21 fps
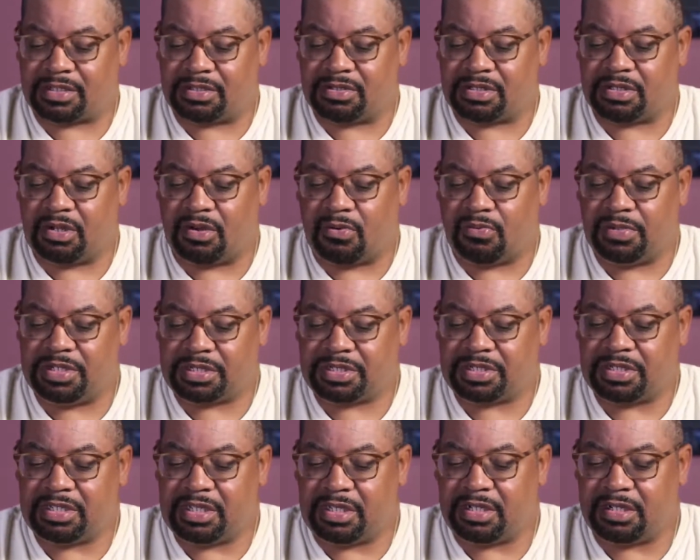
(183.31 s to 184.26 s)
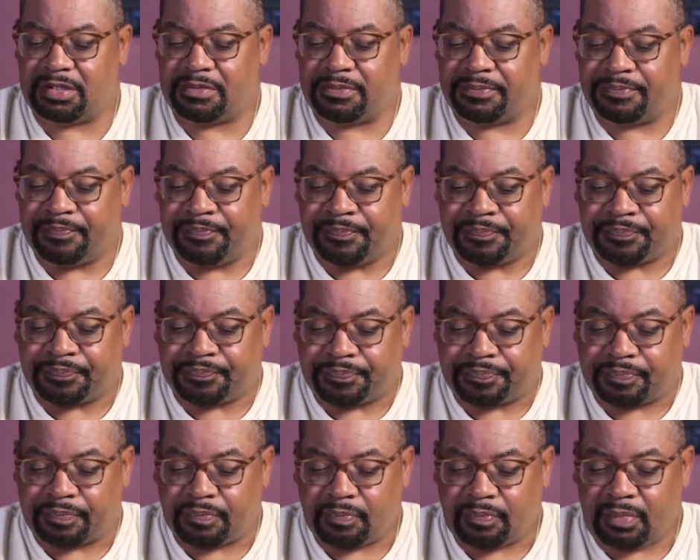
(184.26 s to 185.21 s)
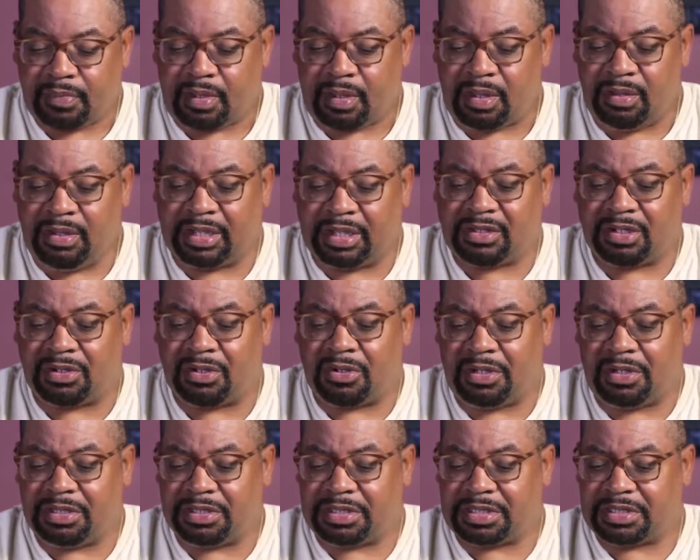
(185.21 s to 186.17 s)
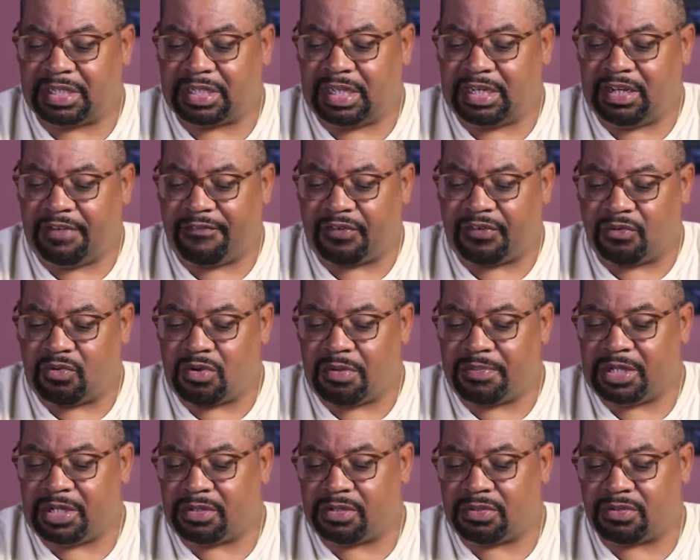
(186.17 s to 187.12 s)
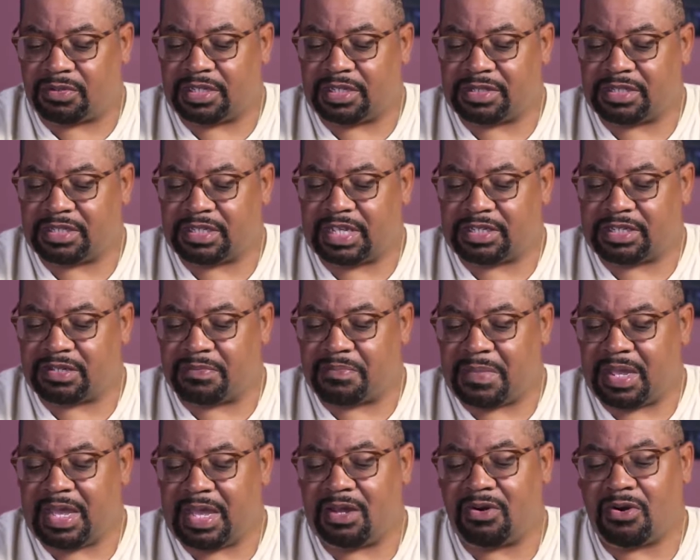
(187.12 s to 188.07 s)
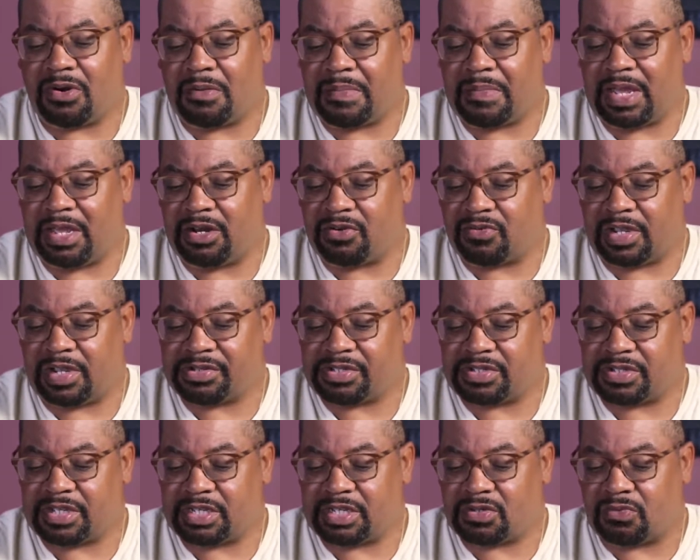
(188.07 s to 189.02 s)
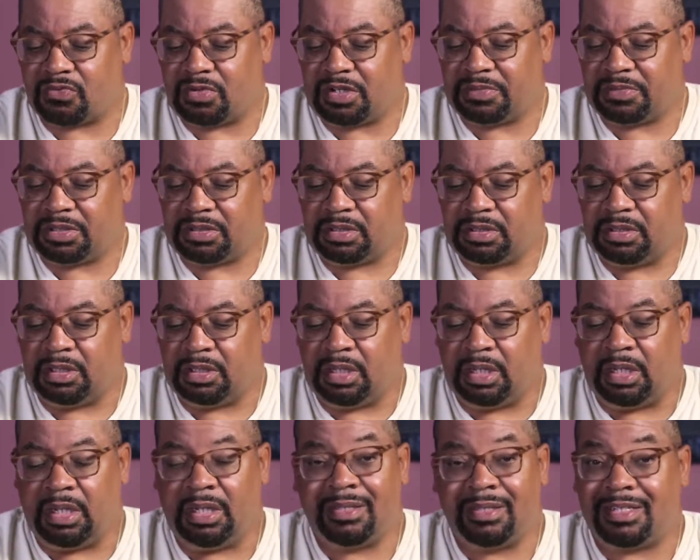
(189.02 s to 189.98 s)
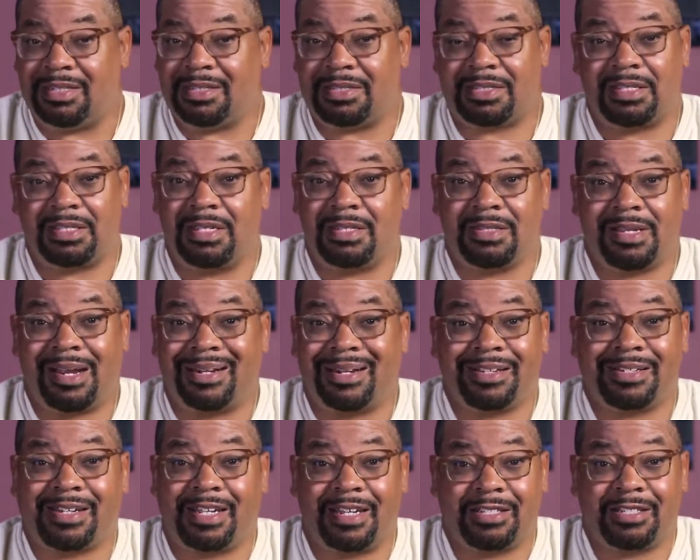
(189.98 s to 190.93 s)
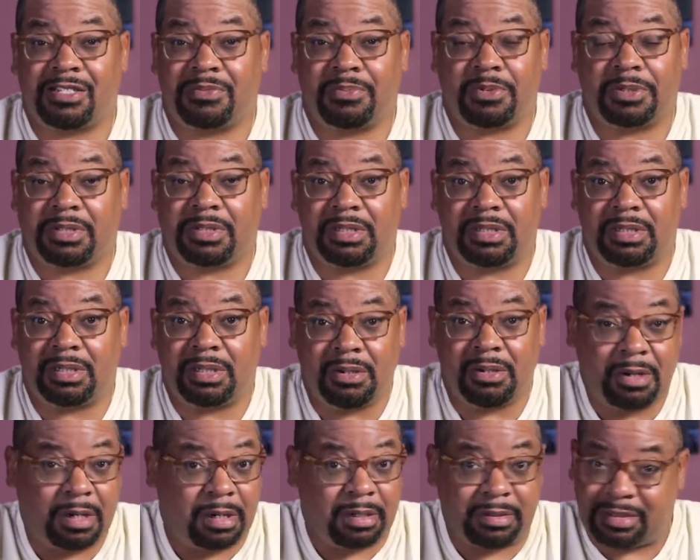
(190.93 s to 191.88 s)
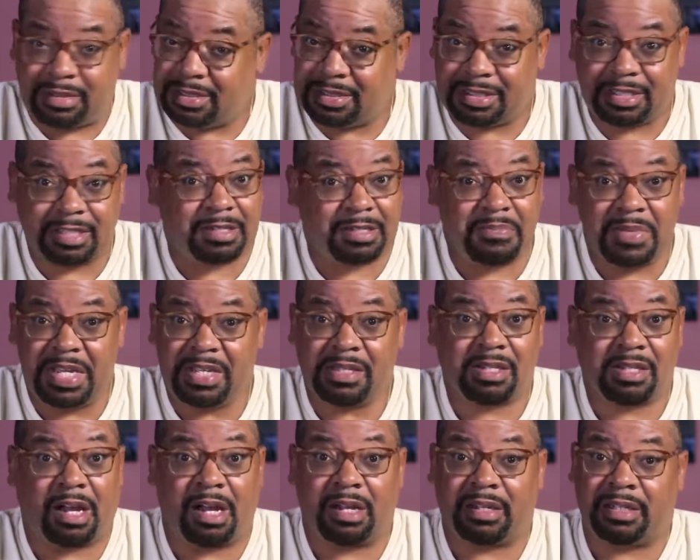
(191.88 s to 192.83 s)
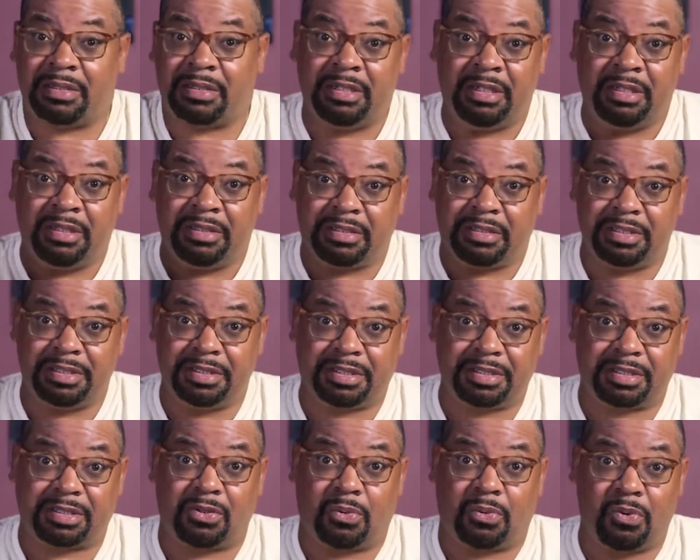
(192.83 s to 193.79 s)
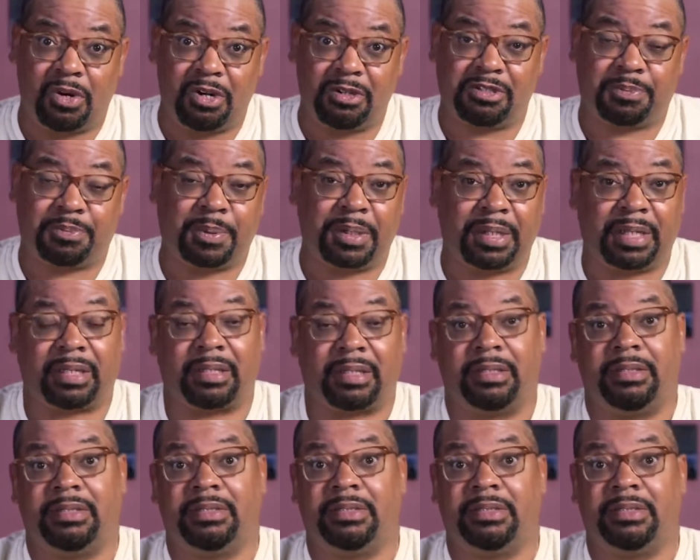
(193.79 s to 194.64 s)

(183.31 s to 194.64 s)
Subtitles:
And so we see here that the Lord is saying if a woman dresses as a man or a man dresses as a woman, these things are detestable to the Lord. This isn't me talking. This is the Word speaking.